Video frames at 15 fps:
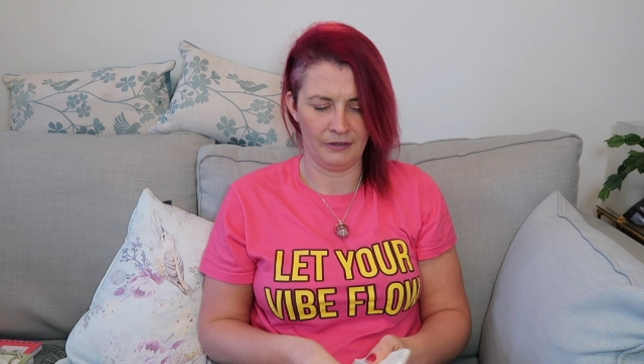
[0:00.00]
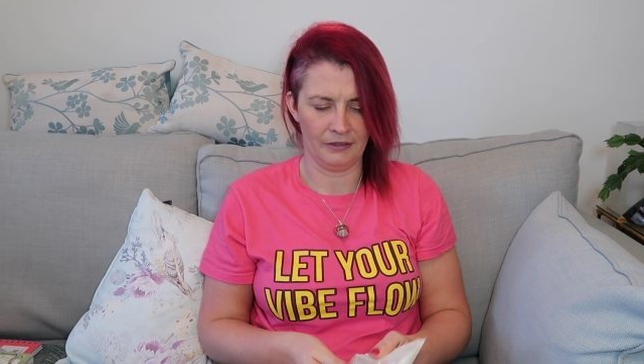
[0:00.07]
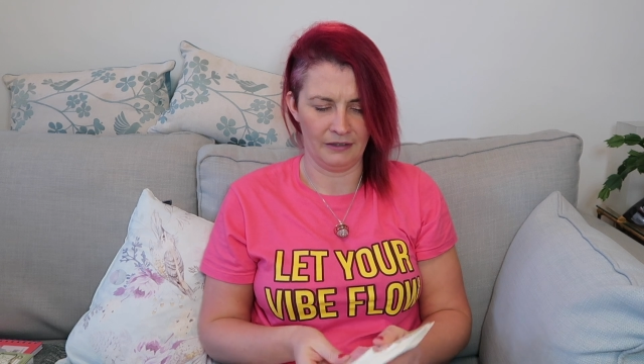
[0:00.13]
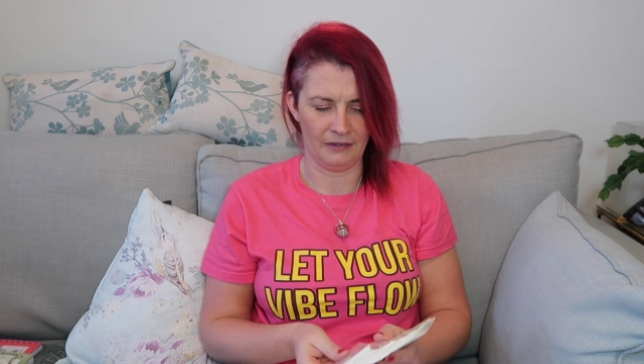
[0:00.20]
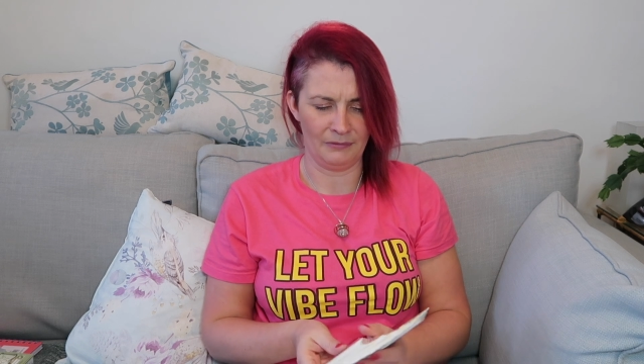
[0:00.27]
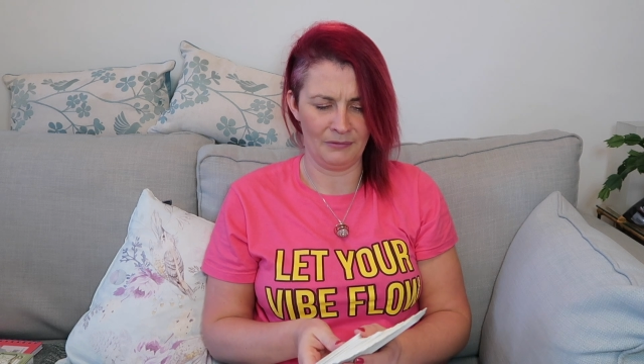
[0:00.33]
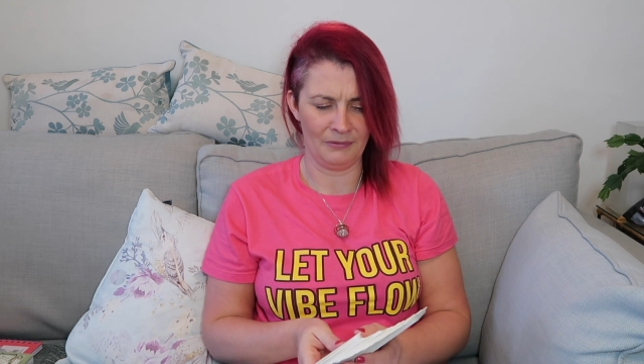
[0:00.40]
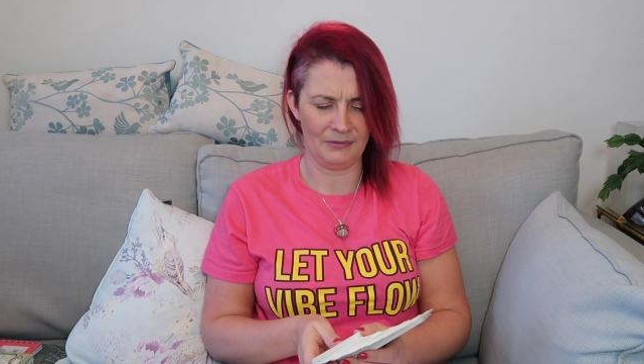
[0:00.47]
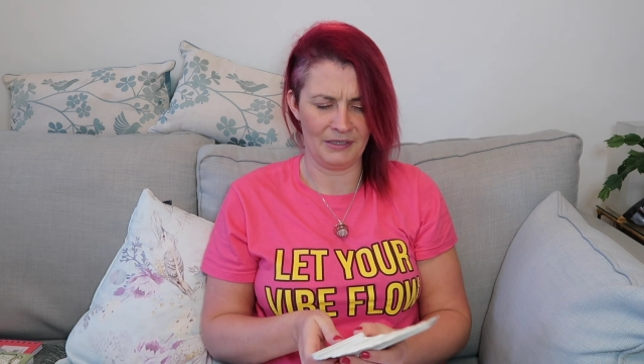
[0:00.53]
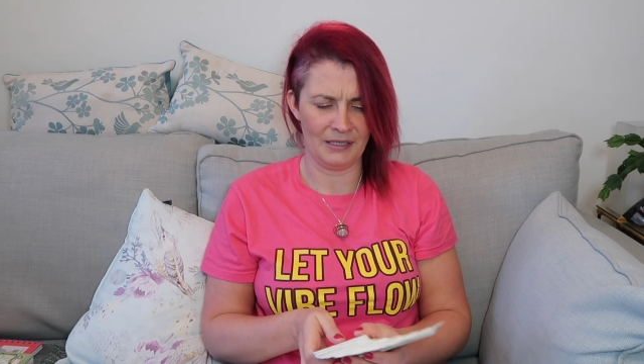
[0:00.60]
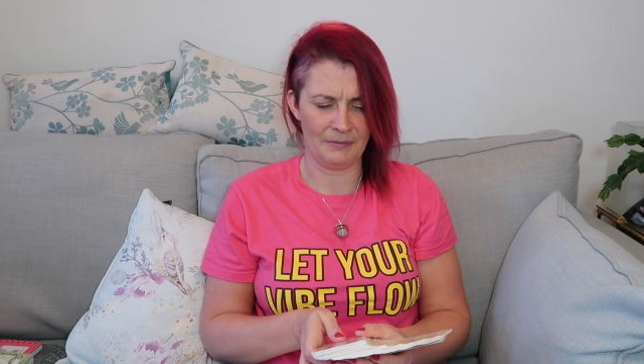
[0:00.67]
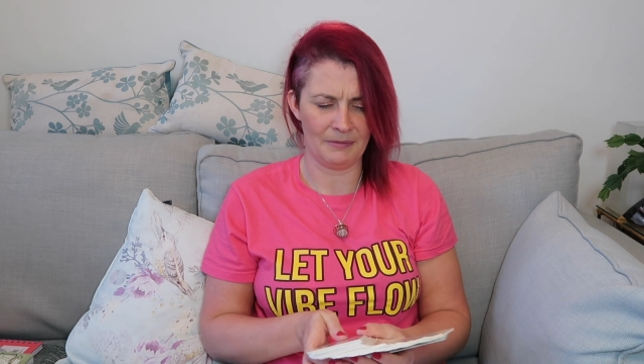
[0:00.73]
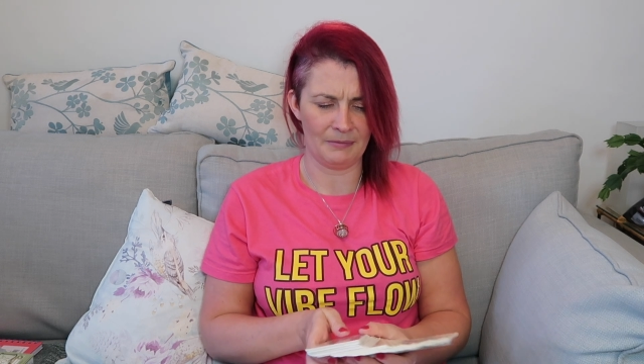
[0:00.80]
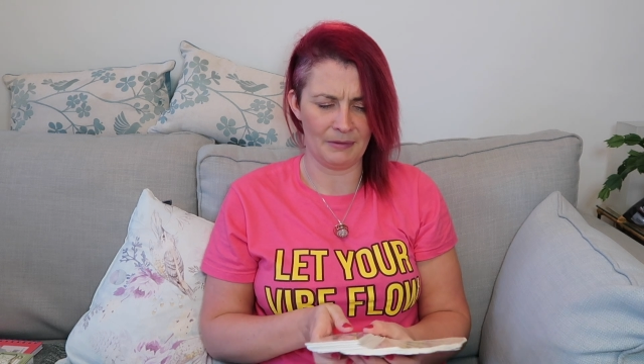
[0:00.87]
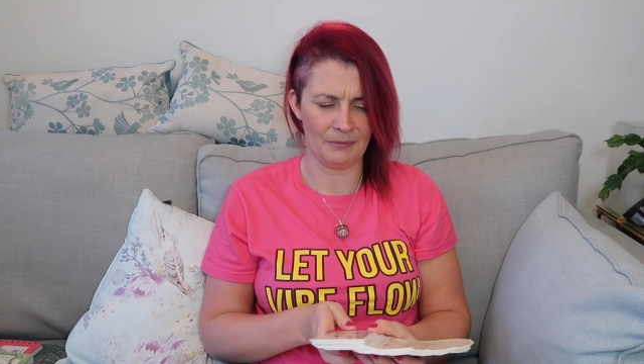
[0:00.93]
And I want,
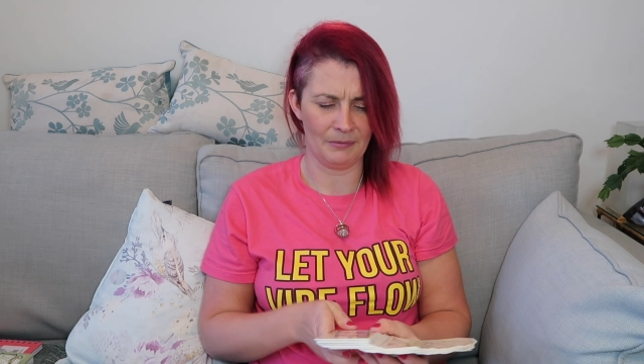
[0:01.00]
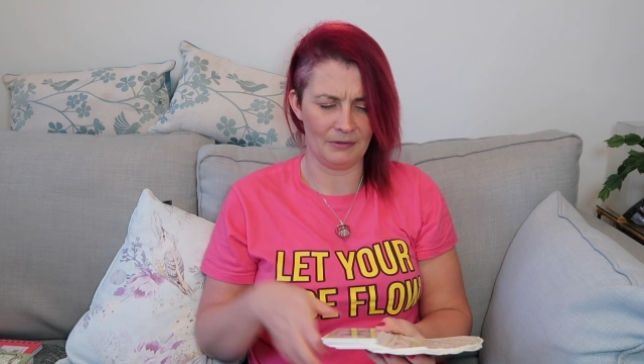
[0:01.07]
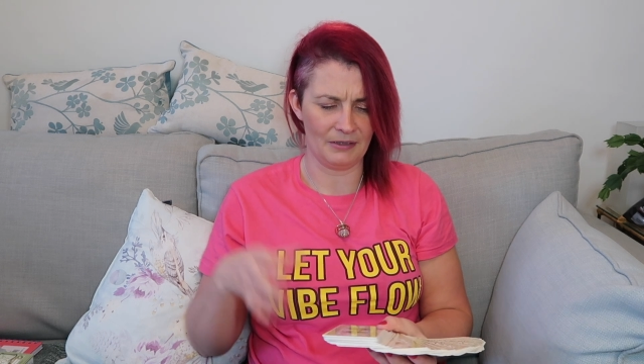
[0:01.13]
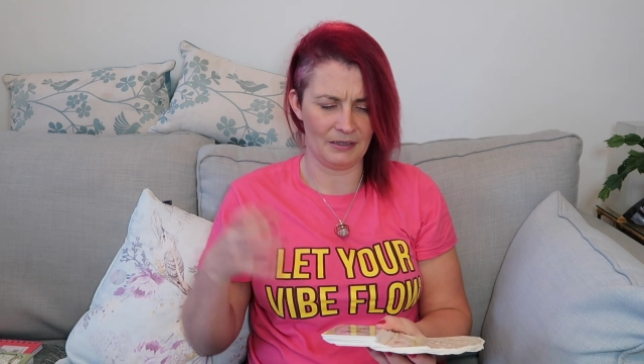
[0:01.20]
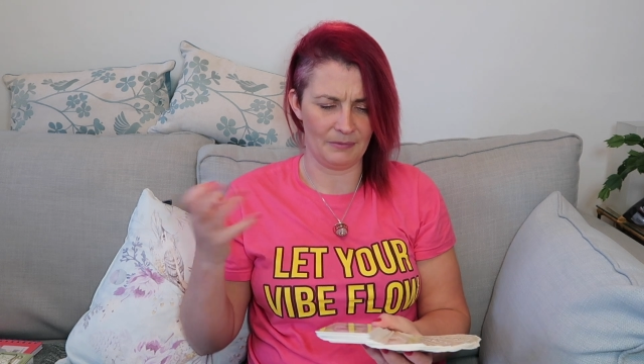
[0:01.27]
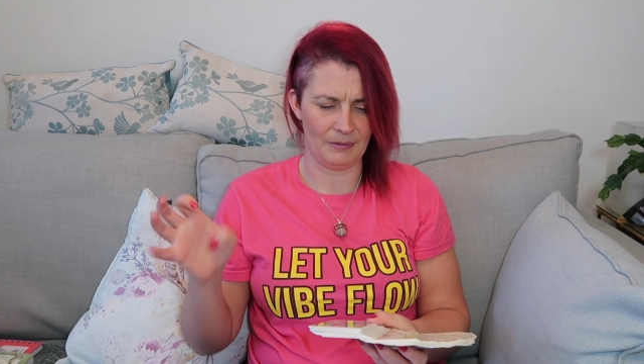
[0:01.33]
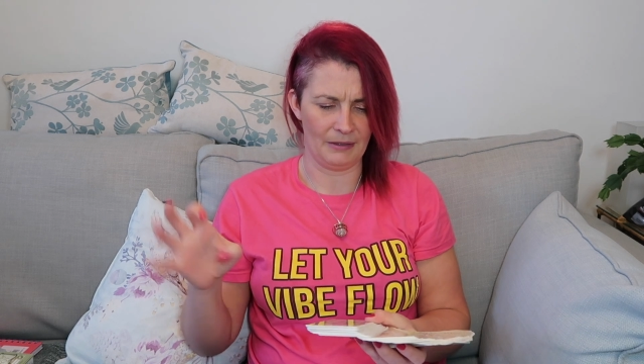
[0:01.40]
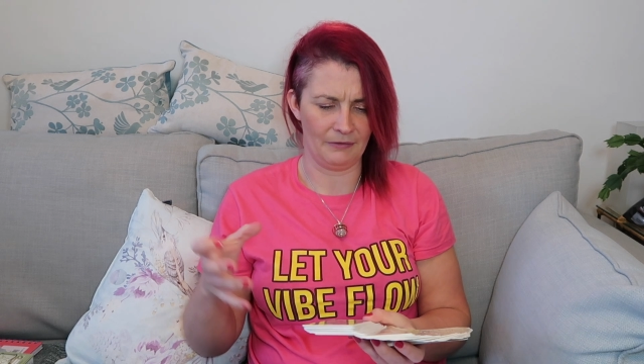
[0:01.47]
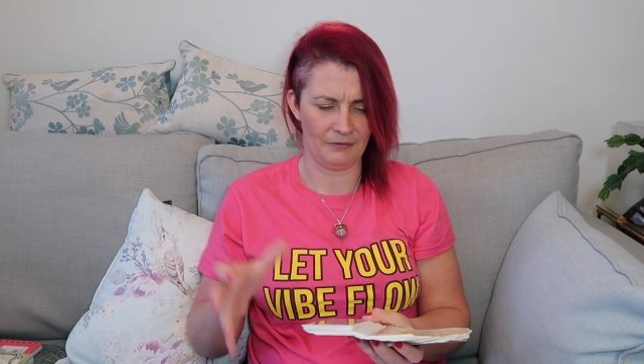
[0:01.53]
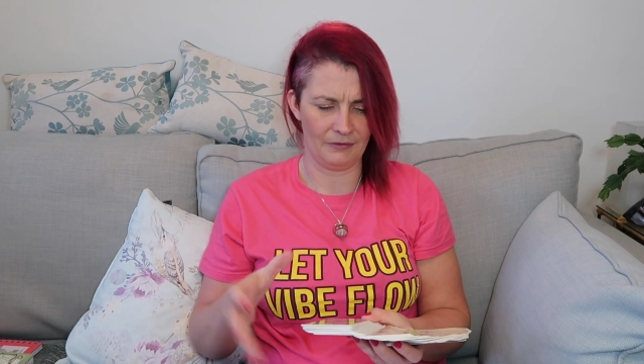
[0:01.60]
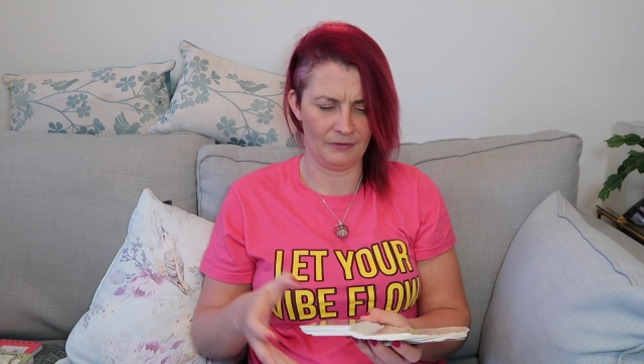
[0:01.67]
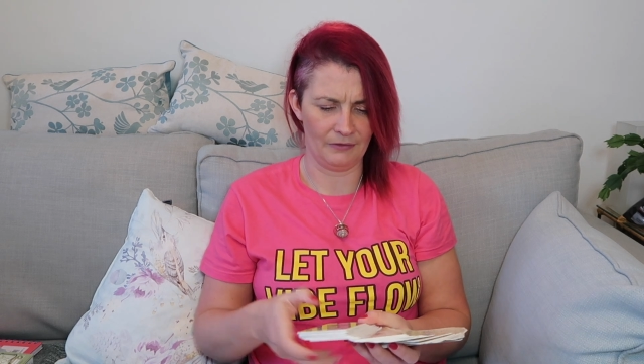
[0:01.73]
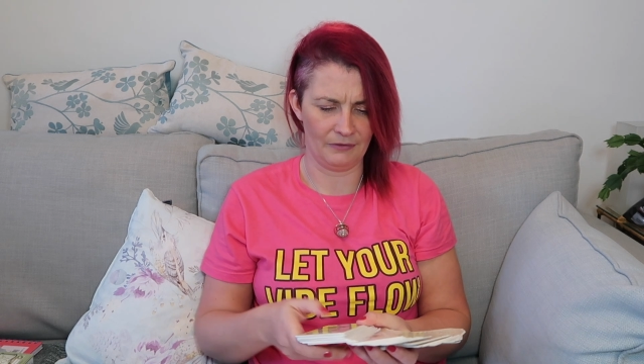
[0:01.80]
seem to be want to be